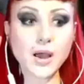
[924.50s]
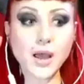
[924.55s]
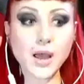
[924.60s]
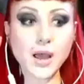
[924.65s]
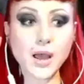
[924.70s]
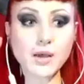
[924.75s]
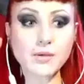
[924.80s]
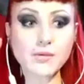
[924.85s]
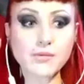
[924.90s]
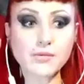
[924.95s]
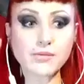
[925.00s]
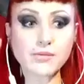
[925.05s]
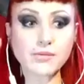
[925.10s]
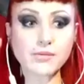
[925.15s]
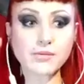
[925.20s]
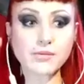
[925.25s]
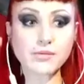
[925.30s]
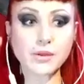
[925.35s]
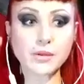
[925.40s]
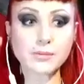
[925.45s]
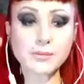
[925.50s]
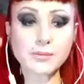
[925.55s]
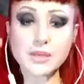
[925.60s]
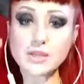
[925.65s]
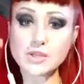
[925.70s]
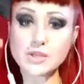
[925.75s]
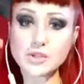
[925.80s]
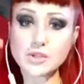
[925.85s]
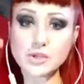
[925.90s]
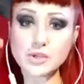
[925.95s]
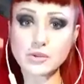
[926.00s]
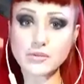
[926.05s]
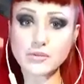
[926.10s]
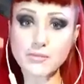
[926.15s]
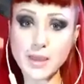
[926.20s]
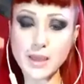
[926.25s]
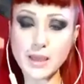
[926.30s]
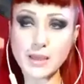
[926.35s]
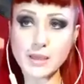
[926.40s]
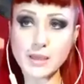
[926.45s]
have a mixture of
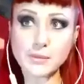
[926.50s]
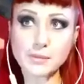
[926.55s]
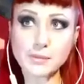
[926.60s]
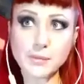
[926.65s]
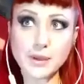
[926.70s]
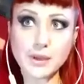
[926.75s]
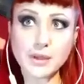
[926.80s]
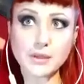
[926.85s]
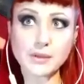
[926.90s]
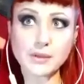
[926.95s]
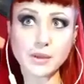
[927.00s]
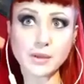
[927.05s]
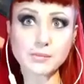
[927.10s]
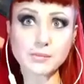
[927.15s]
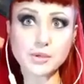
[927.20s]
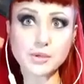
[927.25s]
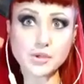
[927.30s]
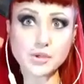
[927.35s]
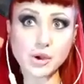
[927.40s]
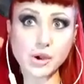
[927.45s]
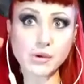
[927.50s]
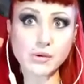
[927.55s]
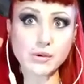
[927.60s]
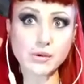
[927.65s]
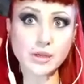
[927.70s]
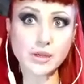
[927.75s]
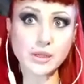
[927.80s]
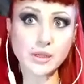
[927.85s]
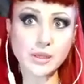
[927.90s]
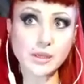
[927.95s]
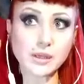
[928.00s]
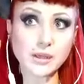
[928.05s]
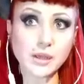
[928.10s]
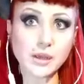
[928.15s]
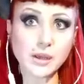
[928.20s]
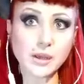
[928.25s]
men, but a majority